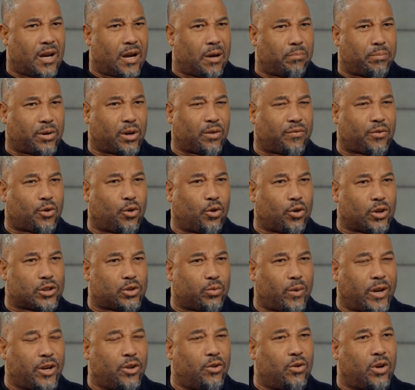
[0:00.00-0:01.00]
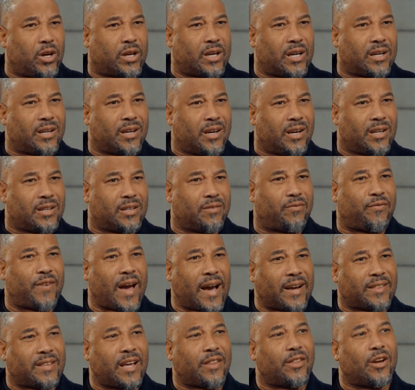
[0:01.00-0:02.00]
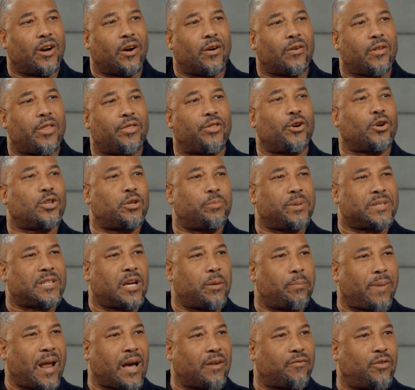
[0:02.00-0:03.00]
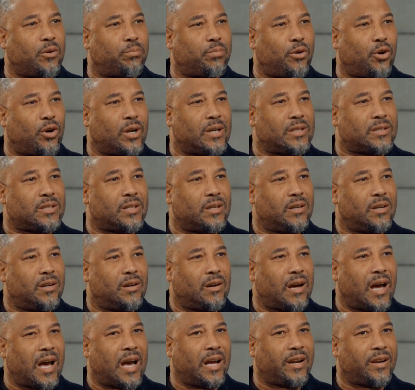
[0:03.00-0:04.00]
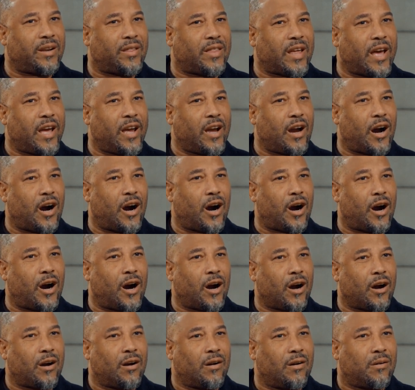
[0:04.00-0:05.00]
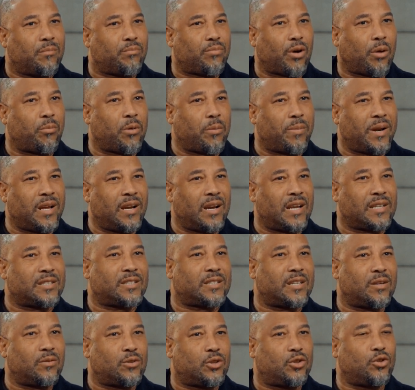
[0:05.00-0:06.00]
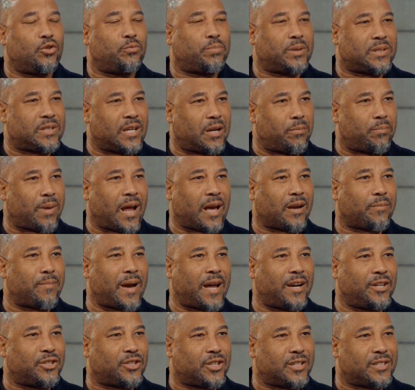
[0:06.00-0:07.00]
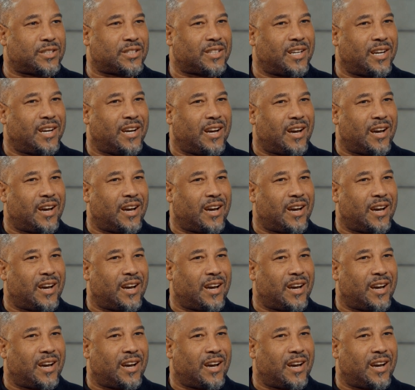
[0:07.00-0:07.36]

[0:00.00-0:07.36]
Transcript: But of course, when you look at the fact that there are 30% black footballers and they are probably less than 2% black managers,